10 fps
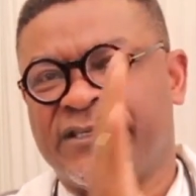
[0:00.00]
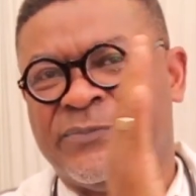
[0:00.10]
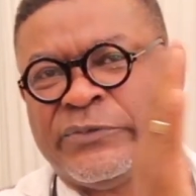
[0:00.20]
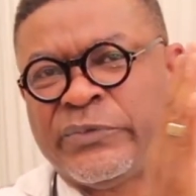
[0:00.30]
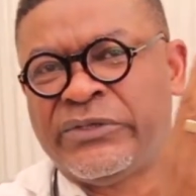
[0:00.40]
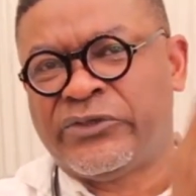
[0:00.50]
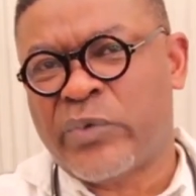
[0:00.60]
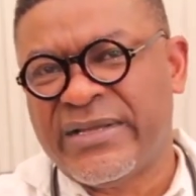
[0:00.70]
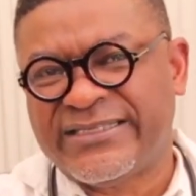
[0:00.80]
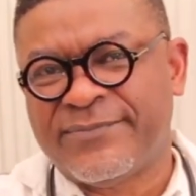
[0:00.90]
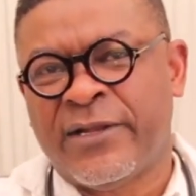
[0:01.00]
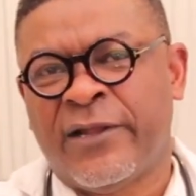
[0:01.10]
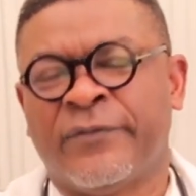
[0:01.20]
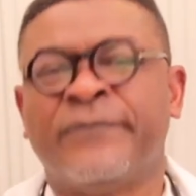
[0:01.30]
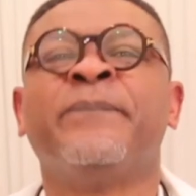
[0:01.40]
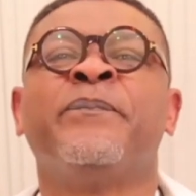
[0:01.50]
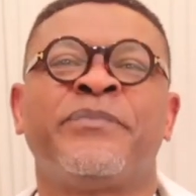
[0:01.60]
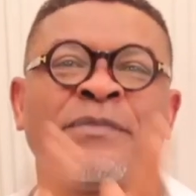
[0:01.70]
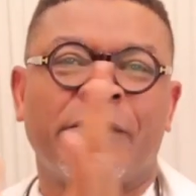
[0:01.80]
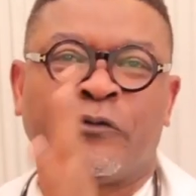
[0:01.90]
is between 20 million
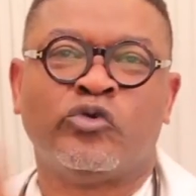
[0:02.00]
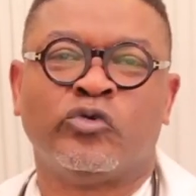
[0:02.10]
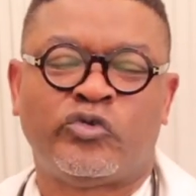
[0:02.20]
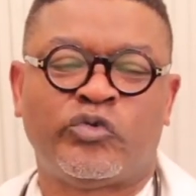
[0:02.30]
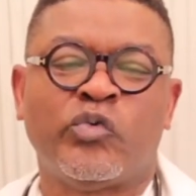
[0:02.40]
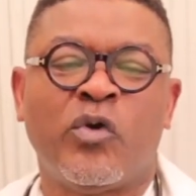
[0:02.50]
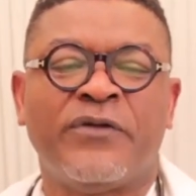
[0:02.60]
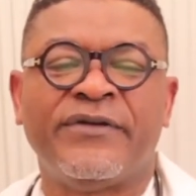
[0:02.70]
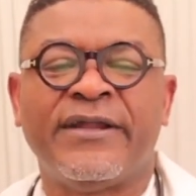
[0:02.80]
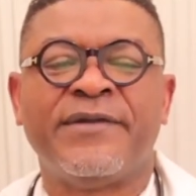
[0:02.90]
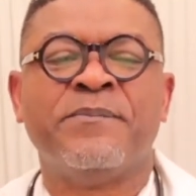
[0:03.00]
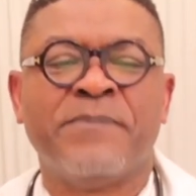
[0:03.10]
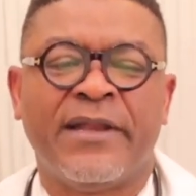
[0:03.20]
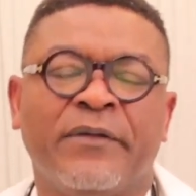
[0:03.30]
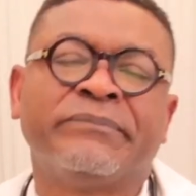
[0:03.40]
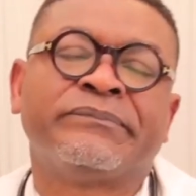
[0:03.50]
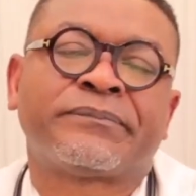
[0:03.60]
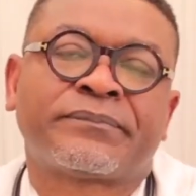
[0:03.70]
to 200 million.